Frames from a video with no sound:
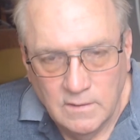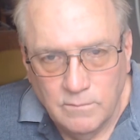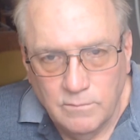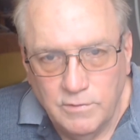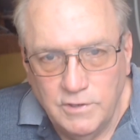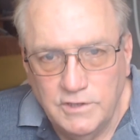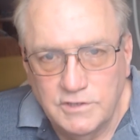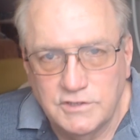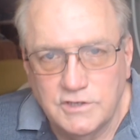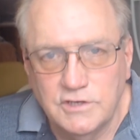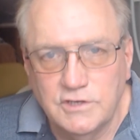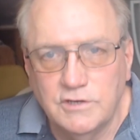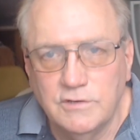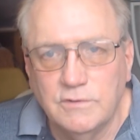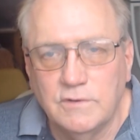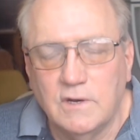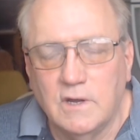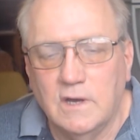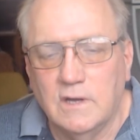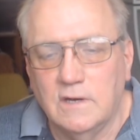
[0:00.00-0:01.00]
we used to
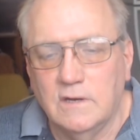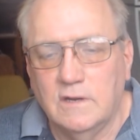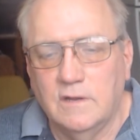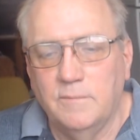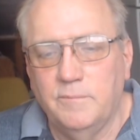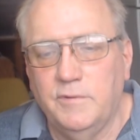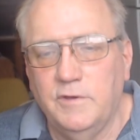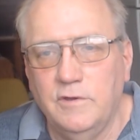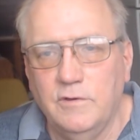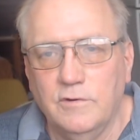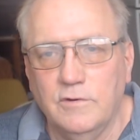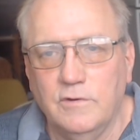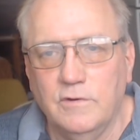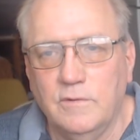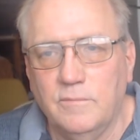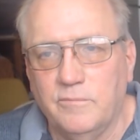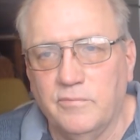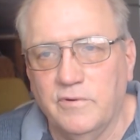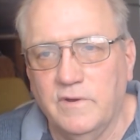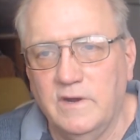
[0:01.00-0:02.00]
do it on the computer
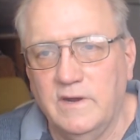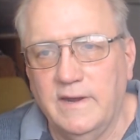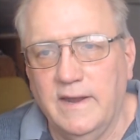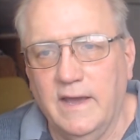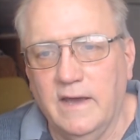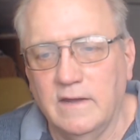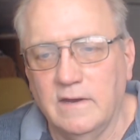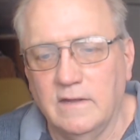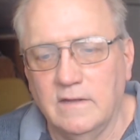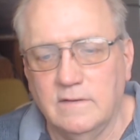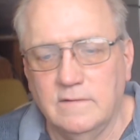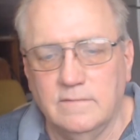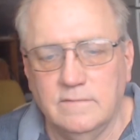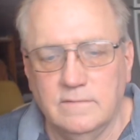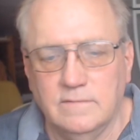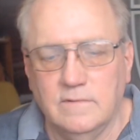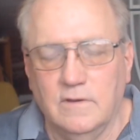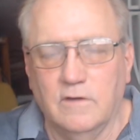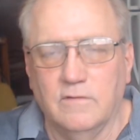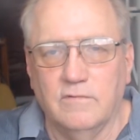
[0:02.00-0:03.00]
and print it out on
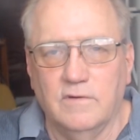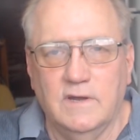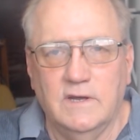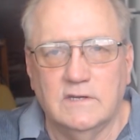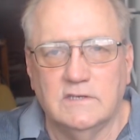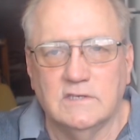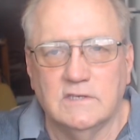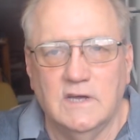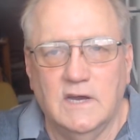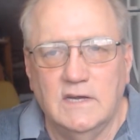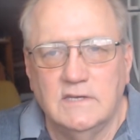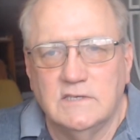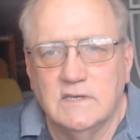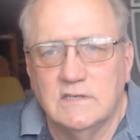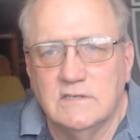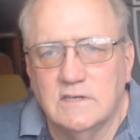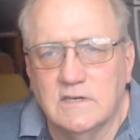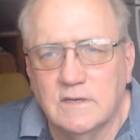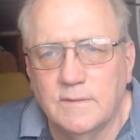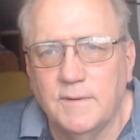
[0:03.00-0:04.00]
overhead slides.
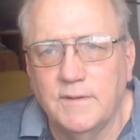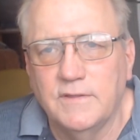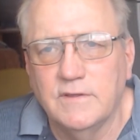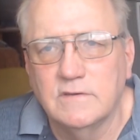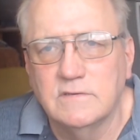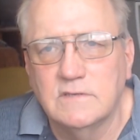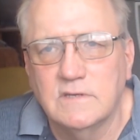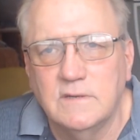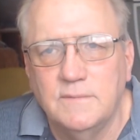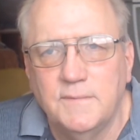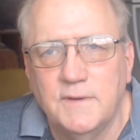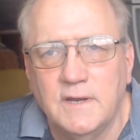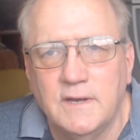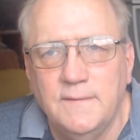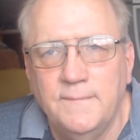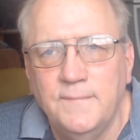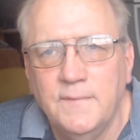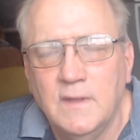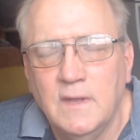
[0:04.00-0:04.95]
I'll talk about those in a minute.